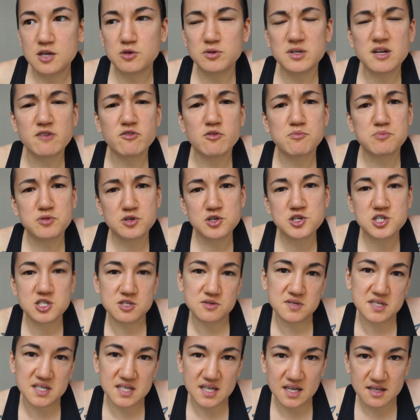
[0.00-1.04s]
It'll never push
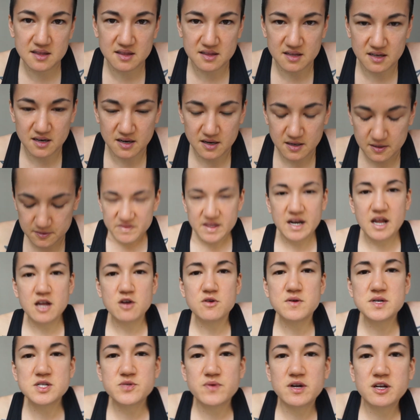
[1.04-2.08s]
you to get there. And I
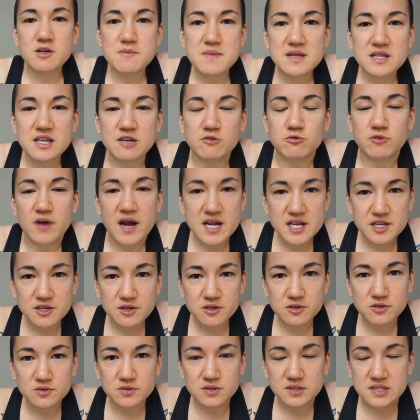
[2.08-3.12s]
always recommend like writing
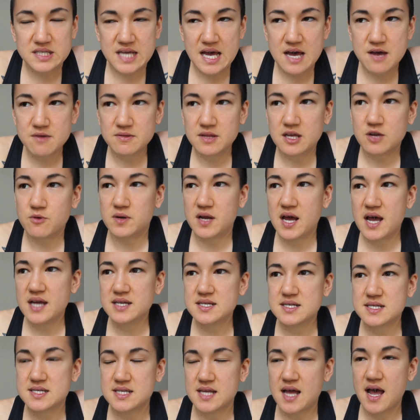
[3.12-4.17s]
your goal down. Like when I
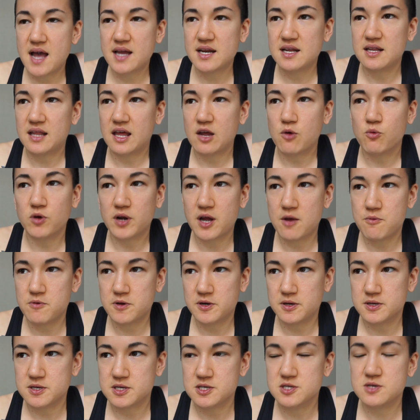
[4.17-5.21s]
decided like what I
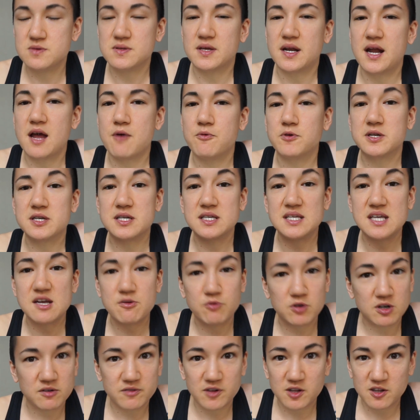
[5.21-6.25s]
wanted to do, that I wanted to get
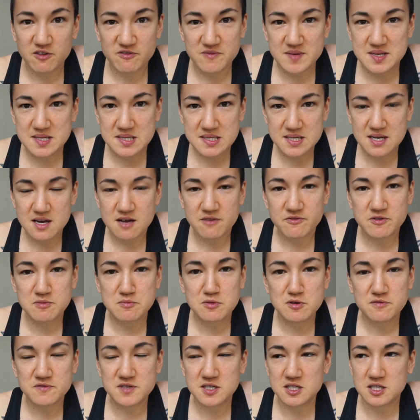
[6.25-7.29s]
rid of all of my stuff and
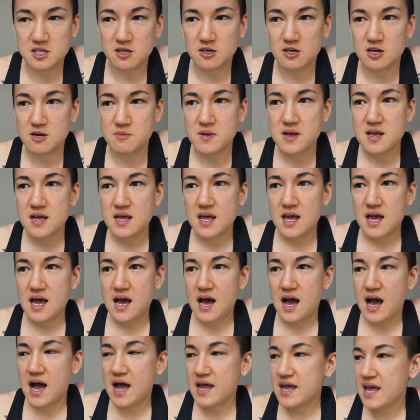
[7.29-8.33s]
move to Europe,
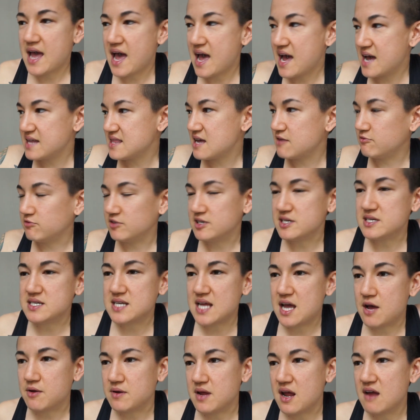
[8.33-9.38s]
I had that written
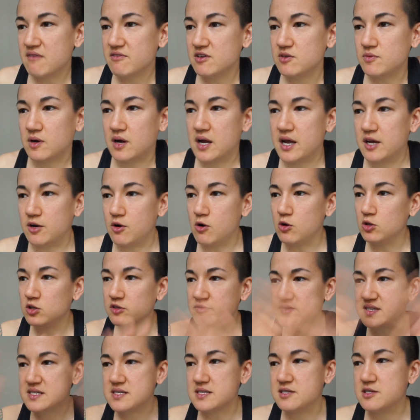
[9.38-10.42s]
down everywhere. I had all of
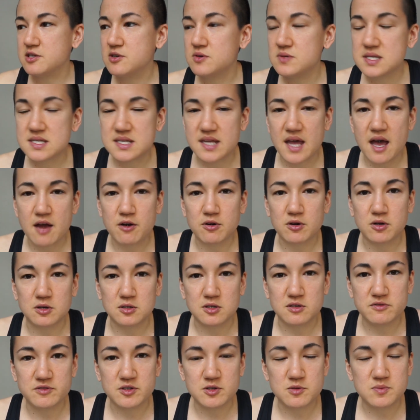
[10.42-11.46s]
these notes scattered all
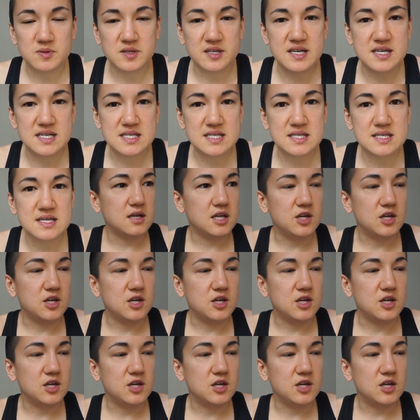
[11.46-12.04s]
over the place.